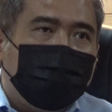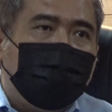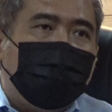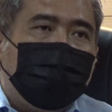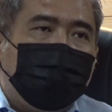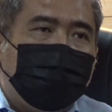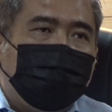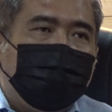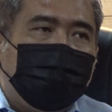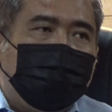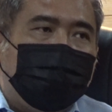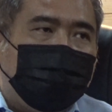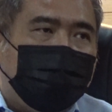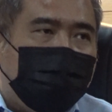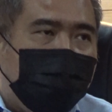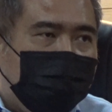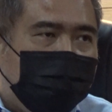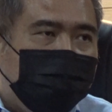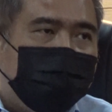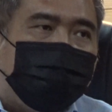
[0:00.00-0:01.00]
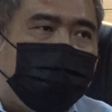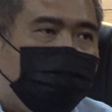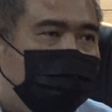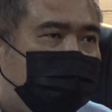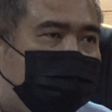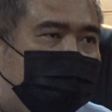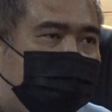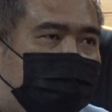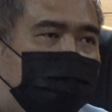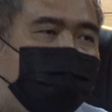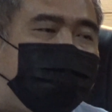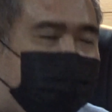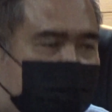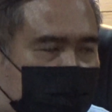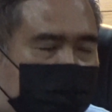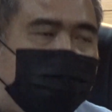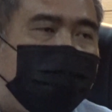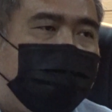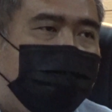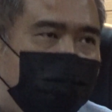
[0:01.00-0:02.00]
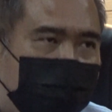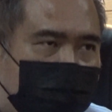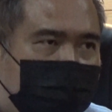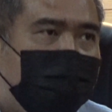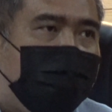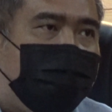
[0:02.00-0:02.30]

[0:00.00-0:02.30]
that there is no safe seat for